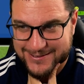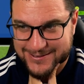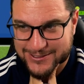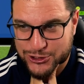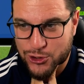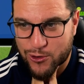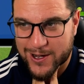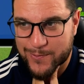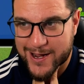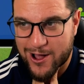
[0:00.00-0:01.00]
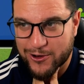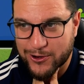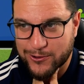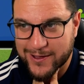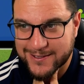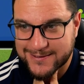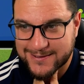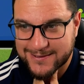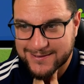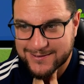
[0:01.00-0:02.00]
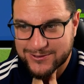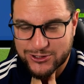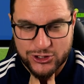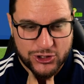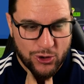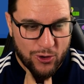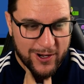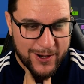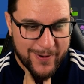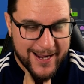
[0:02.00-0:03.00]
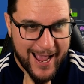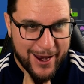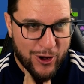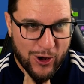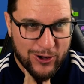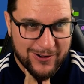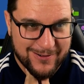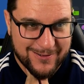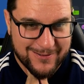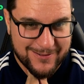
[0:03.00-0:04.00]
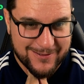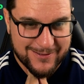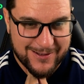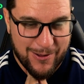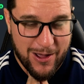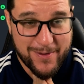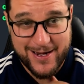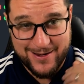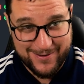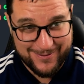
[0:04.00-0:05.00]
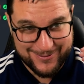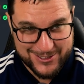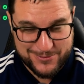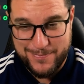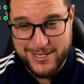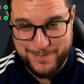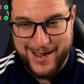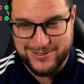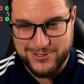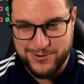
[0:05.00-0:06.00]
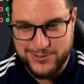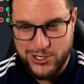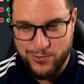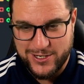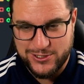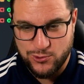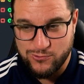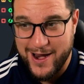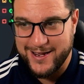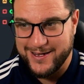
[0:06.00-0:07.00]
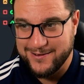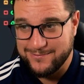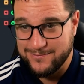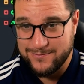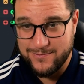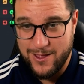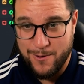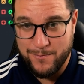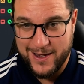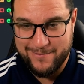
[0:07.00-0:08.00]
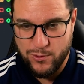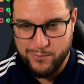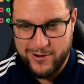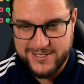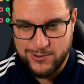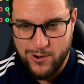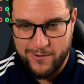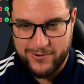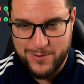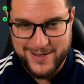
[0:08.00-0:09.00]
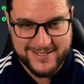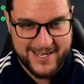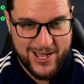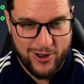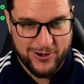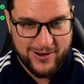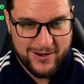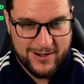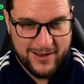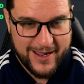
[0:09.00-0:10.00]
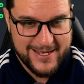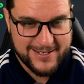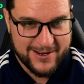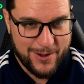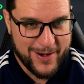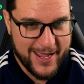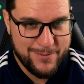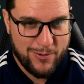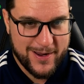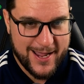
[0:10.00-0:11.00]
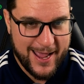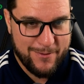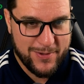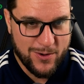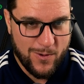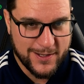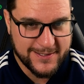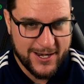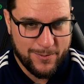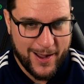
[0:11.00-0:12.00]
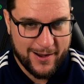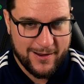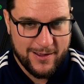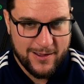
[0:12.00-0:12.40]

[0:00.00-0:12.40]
Surely we can't do this. Surely we cannot. I mean, it's back to 2-2, which is already unbelievable. Priestnell off, Kaminski on. He's going to come in here. He probably can be a wide centre-back.